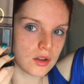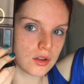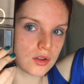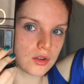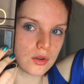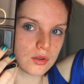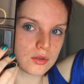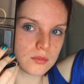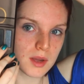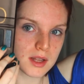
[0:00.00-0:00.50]

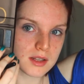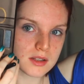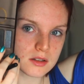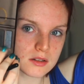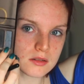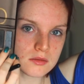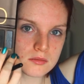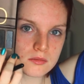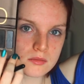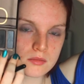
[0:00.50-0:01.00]

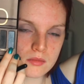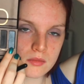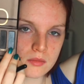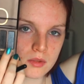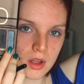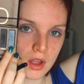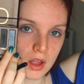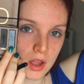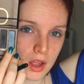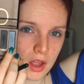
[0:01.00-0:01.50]
Gunmetal,
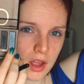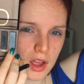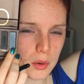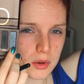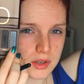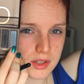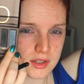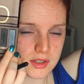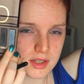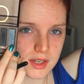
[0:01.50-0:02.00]

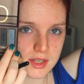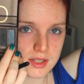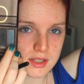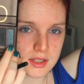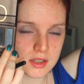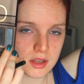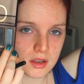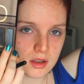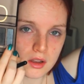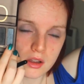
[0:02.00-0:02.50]
which is
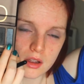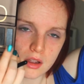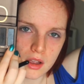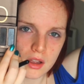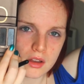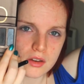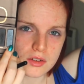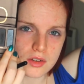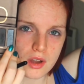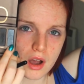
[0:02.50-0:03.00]
this
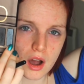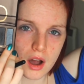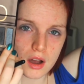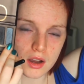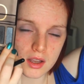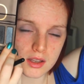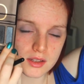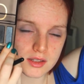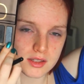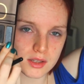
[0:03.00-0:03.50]

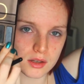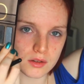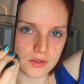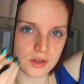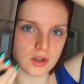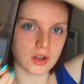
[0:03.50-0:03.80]
dark silver